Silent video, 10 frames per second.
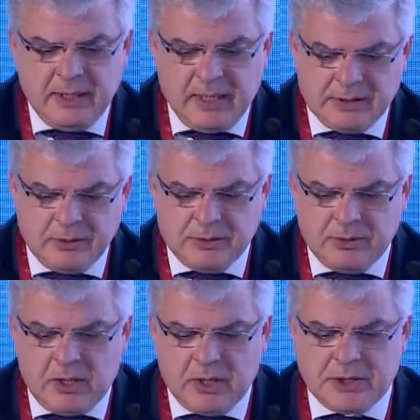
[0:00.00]
That's also
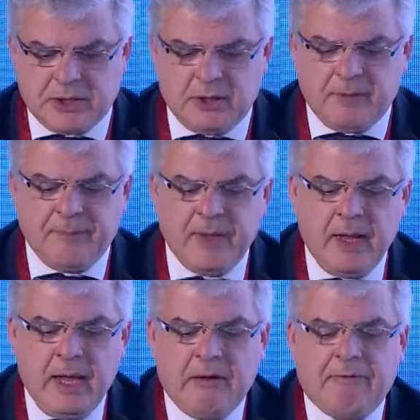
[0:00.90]
logical.
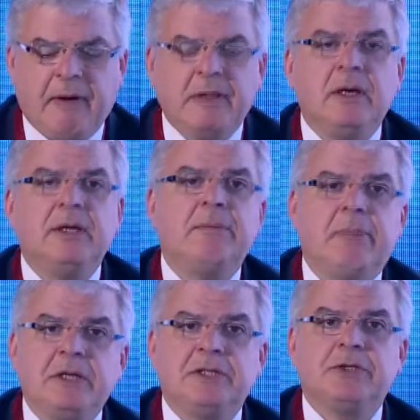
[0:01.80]
And finally, the
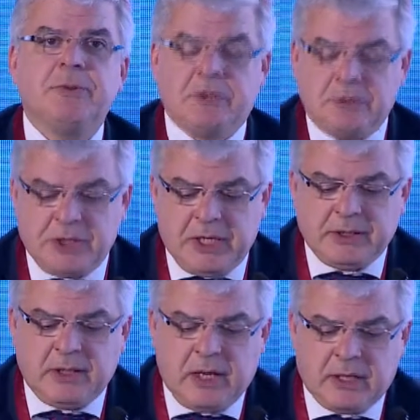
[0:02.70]
patients with
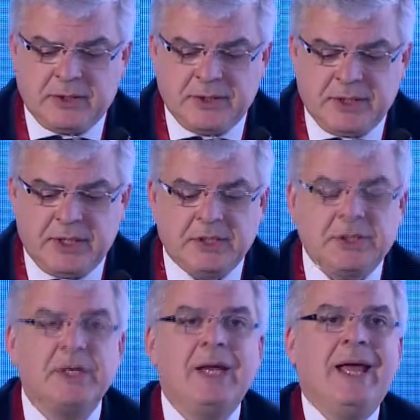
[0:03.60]
congenital heart disease,
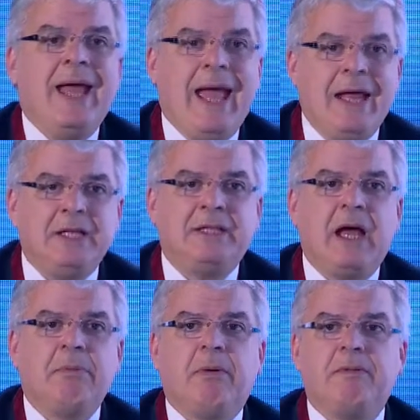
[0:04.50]
any
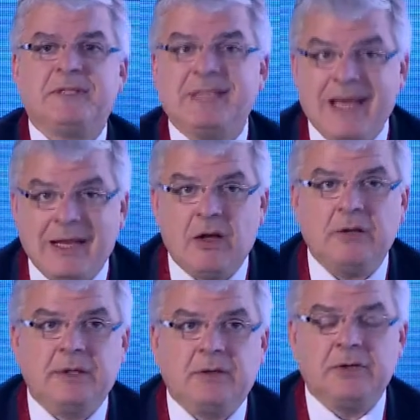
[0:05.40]
type of
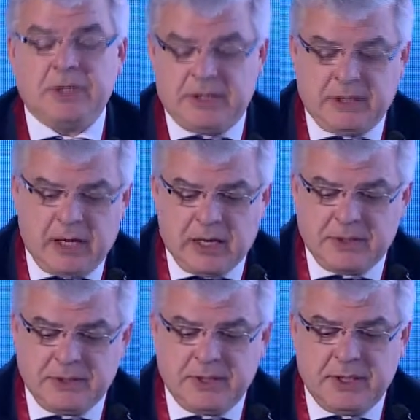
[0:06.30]
cyanotic congenital heart
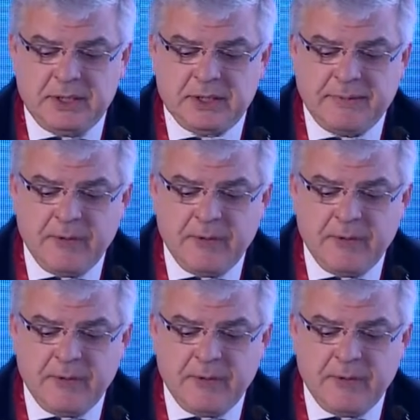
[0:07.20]
disease,